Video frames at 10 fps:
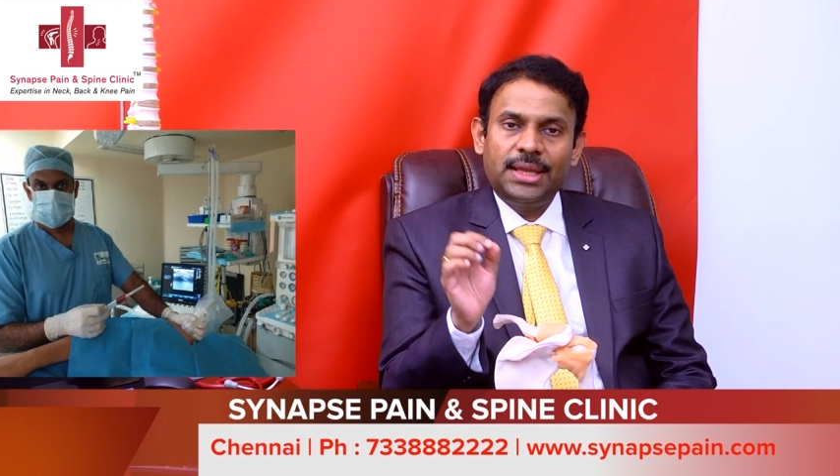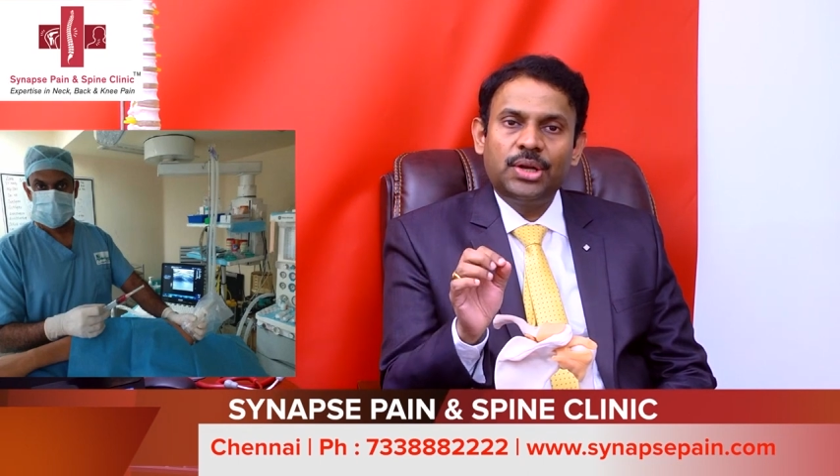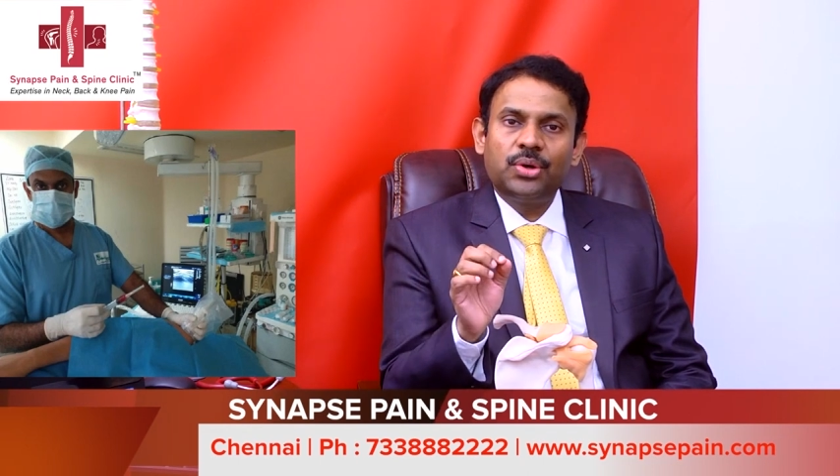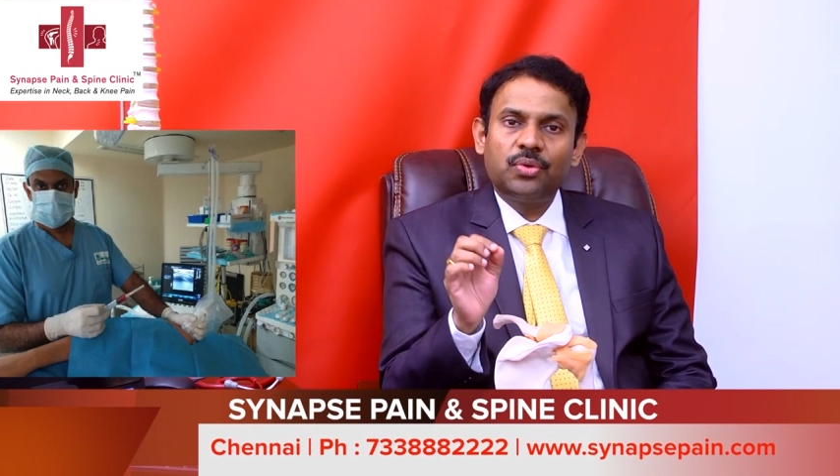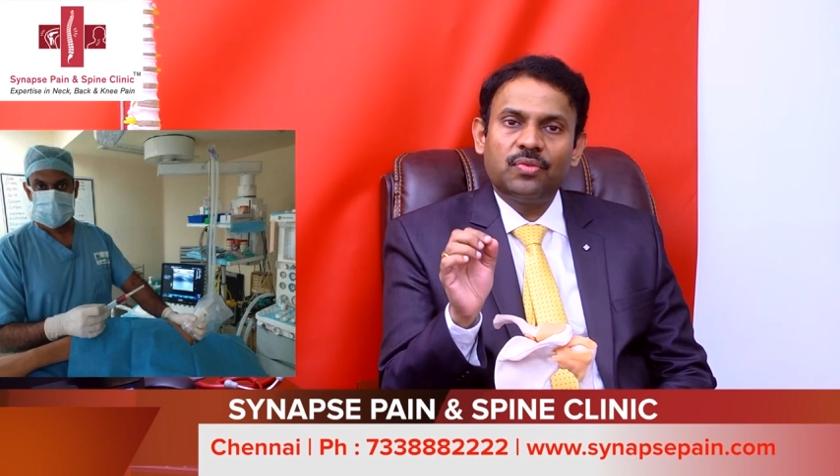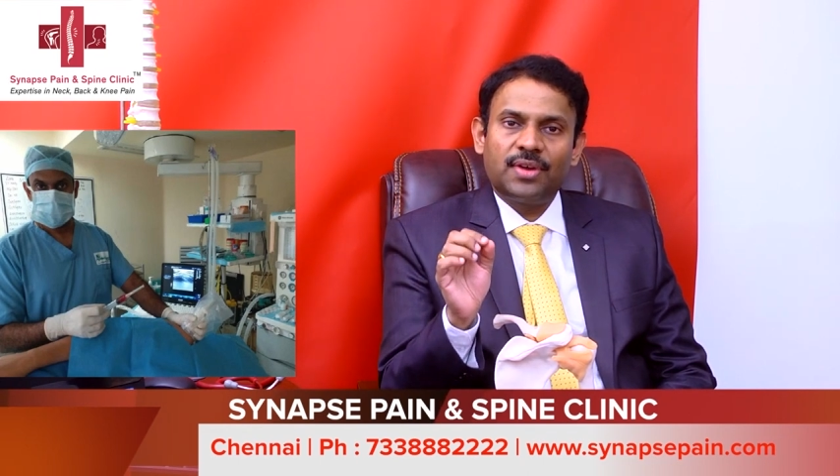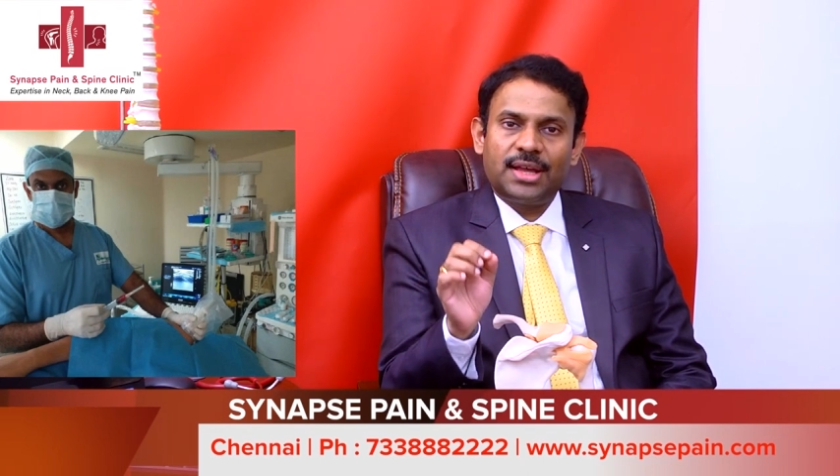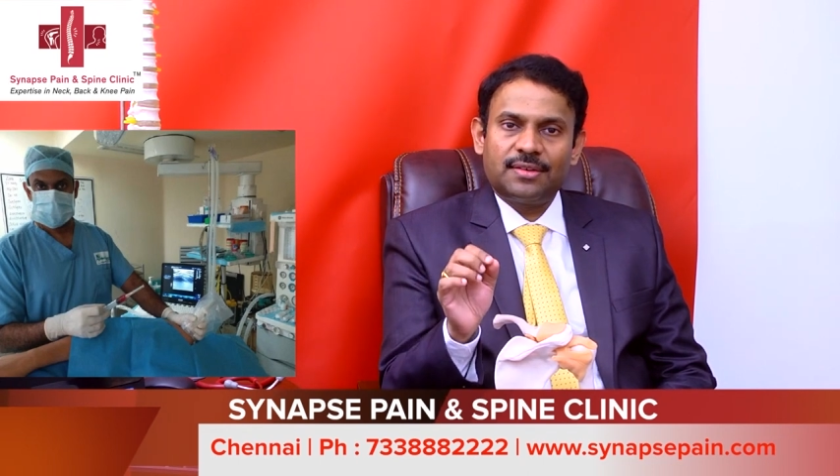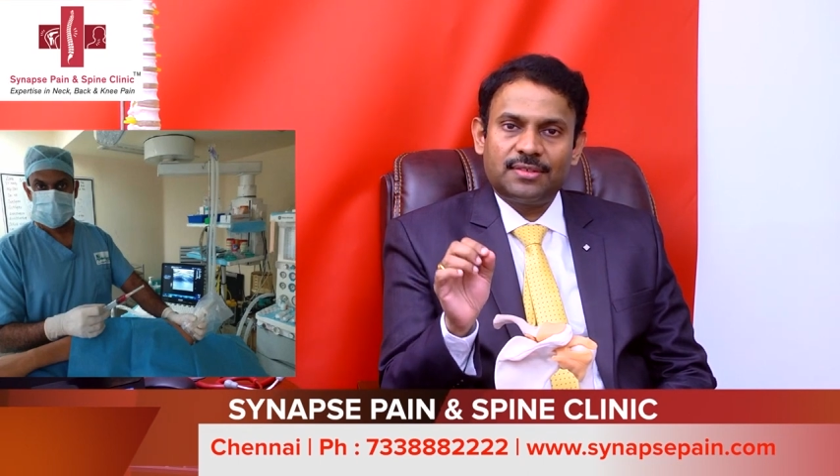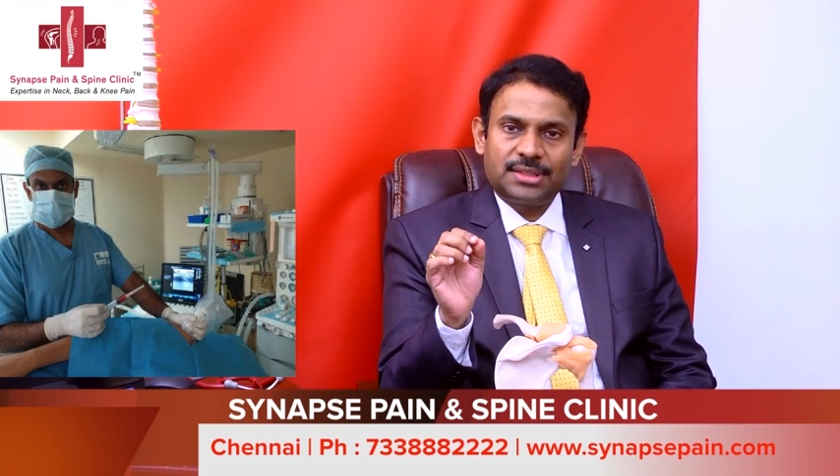into
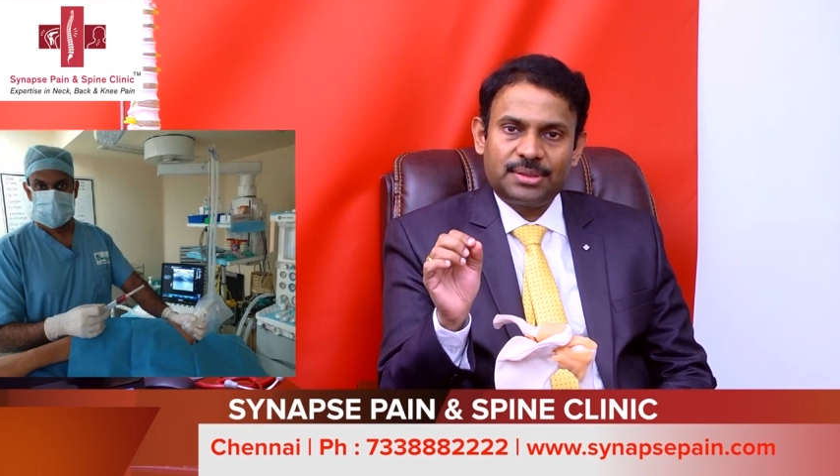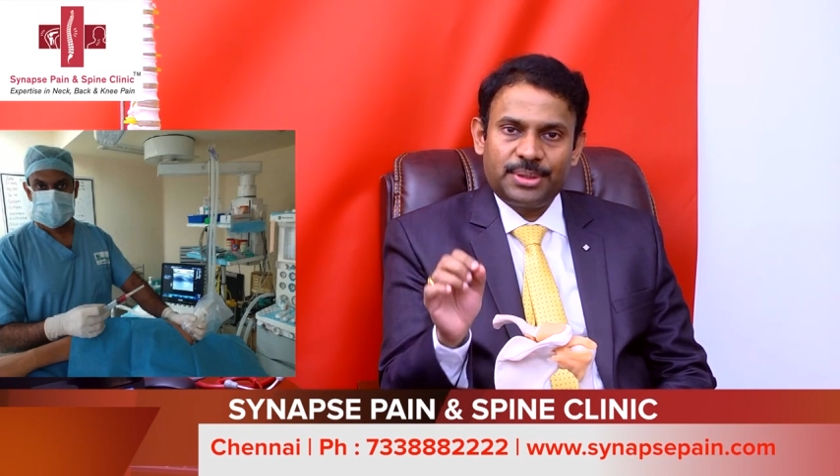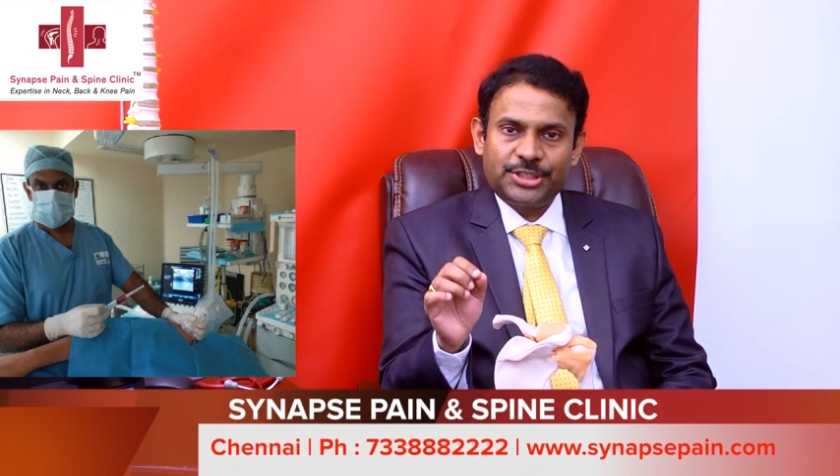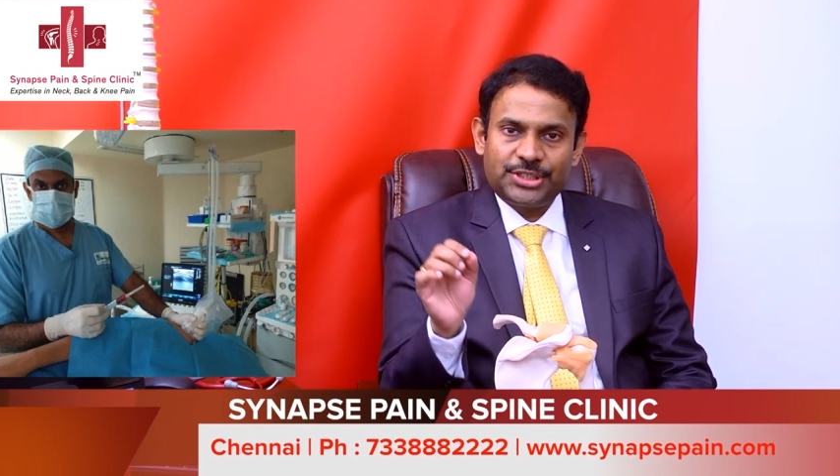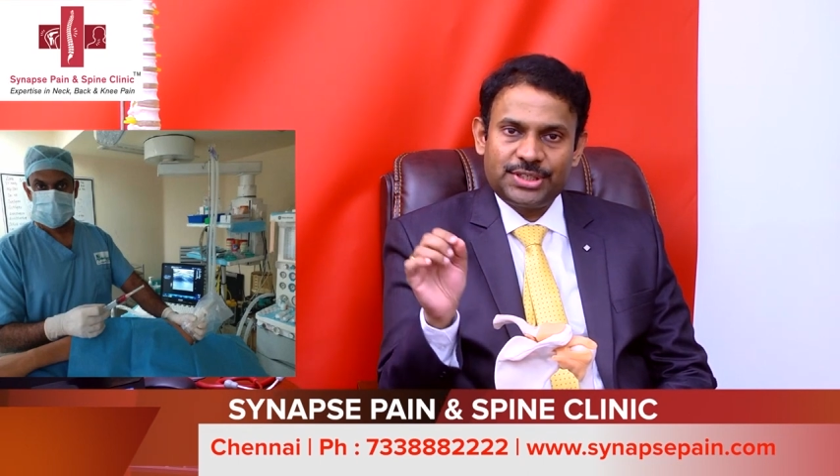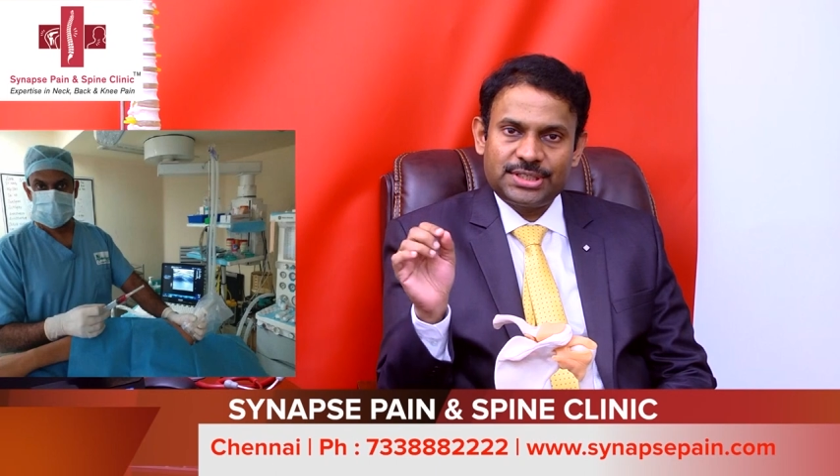wherever the patient